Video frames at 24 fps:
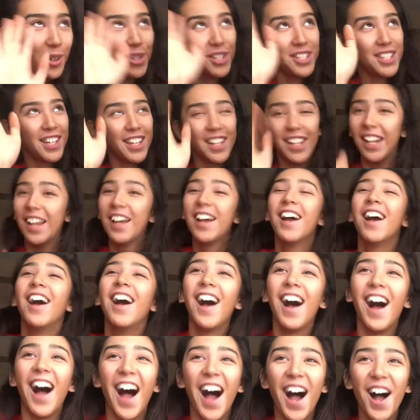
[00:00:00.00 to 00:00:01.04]
No, just kidding.
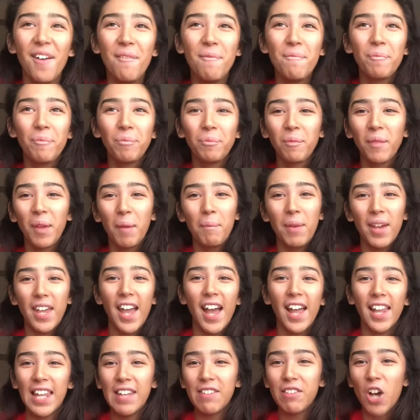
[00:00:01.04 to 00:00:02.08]
But
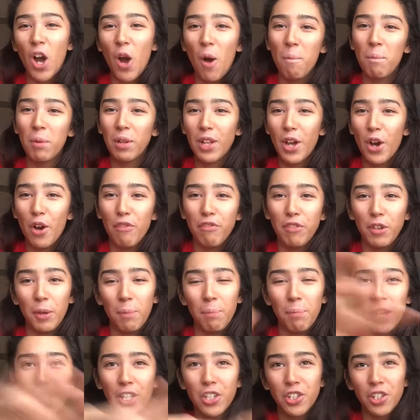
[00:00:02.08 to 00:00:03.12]
yeah, leave a comment below if you're
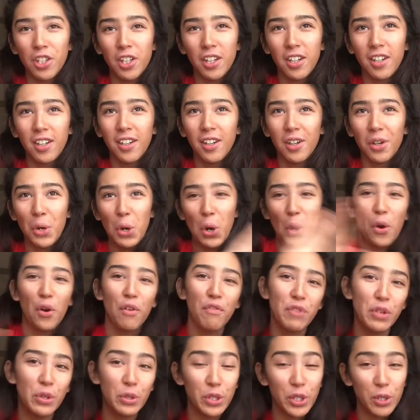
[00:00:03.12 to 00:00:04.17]
a pitcher, or
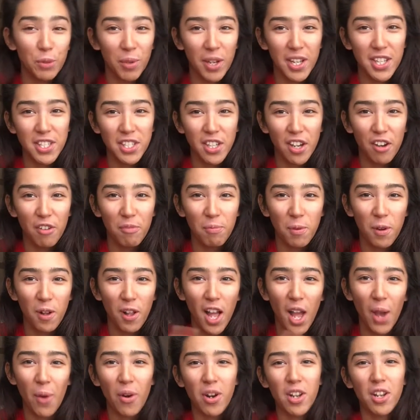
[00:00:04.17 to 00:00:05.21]
if you do play
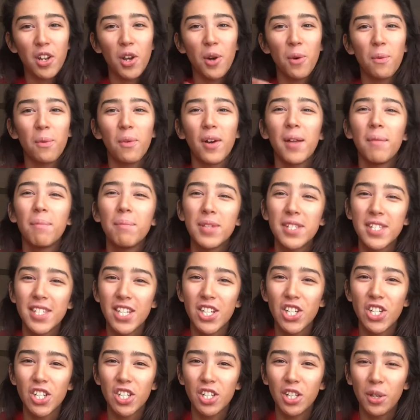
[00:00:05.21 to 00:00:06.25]
softball. I want to know what
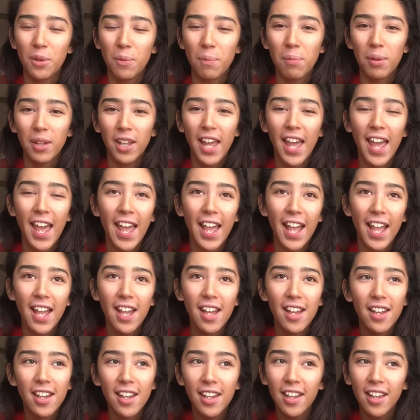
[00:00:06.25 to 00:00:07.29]
position you
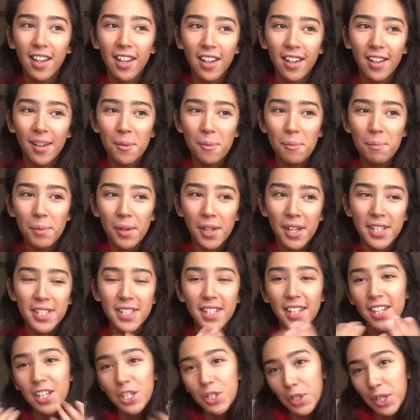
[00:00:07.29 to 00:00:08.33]
play, because
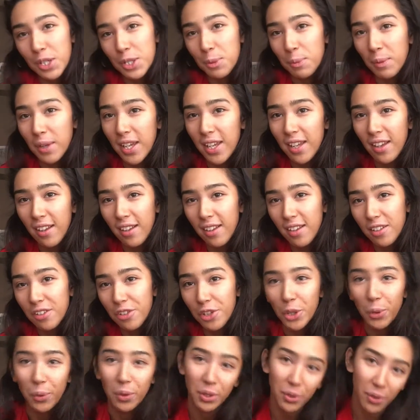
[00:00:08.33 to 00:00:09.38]
it interests me to
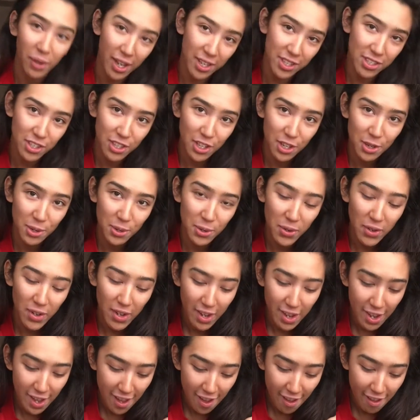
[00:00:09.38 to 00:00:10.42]
know what you guys do.
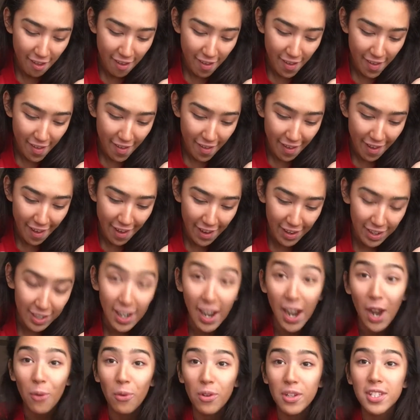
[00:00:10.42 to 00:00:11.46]
And
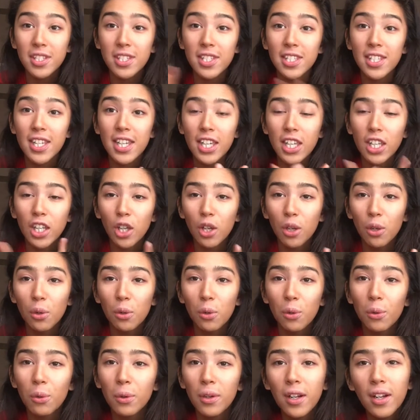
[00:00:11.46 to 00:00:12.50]
I will see
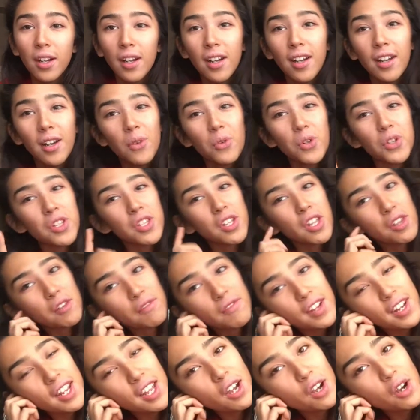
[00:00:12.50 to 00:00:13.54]
you with another
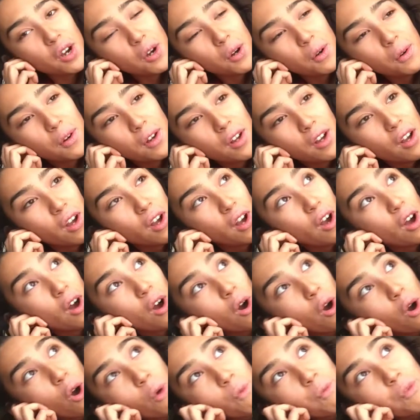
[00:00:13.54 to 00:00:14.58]
video,
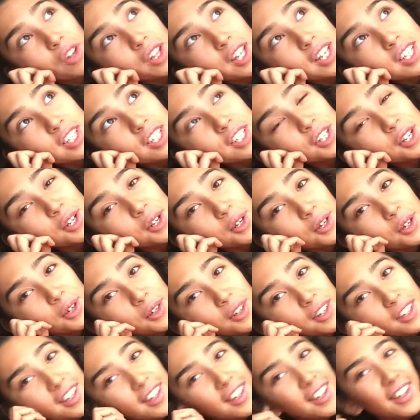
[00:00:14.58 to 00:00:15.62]
hopefully
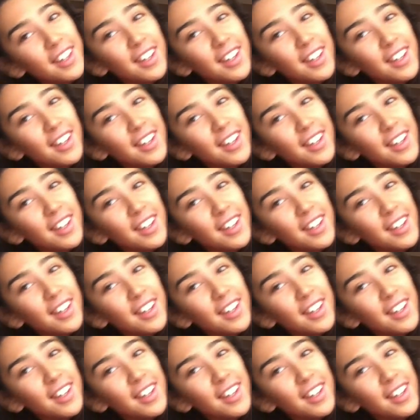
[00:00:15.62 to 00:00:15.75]
soon.